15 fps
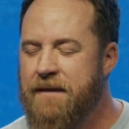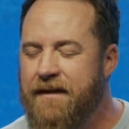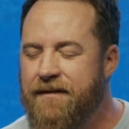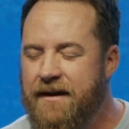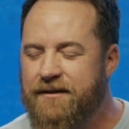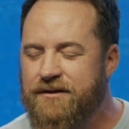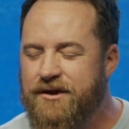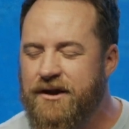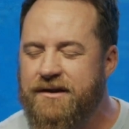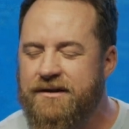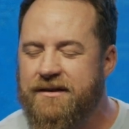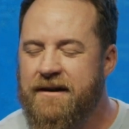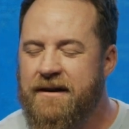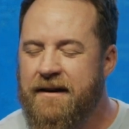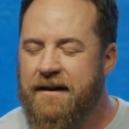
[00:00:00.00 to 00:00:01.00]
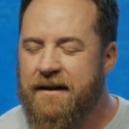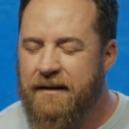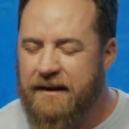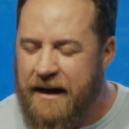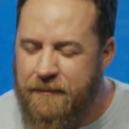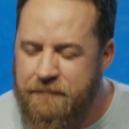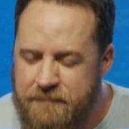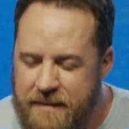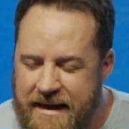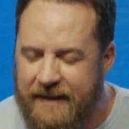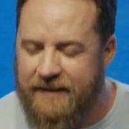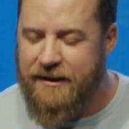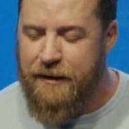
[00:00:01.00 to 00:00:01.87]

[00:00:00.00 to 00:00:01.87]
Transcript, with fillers: And then just Commit